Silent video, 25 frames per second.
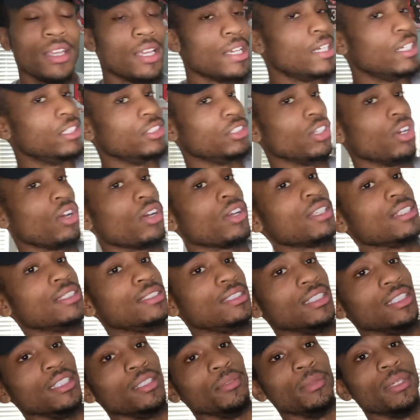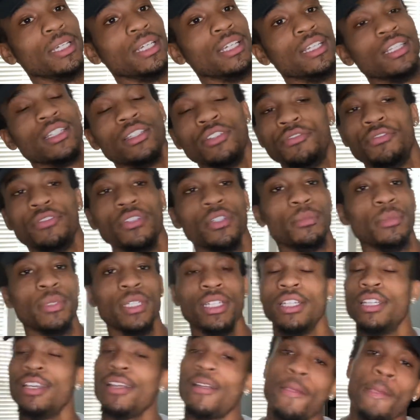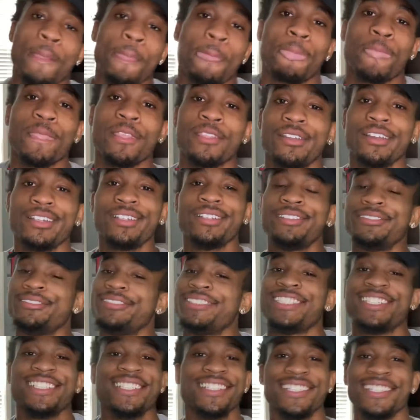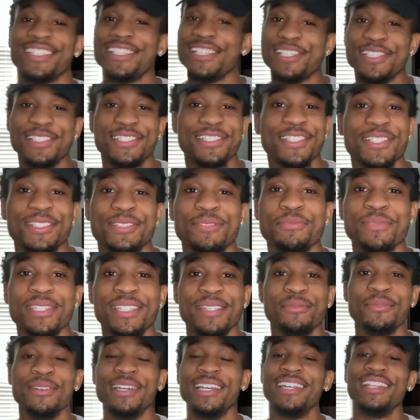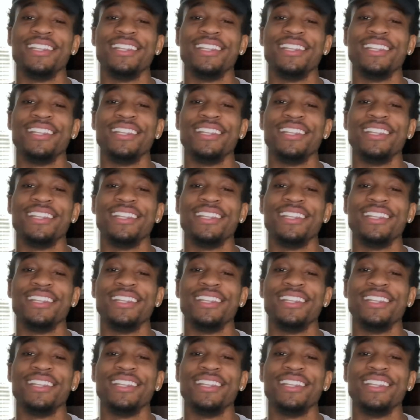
As y'all can see, man, you feel me? It's just me, man.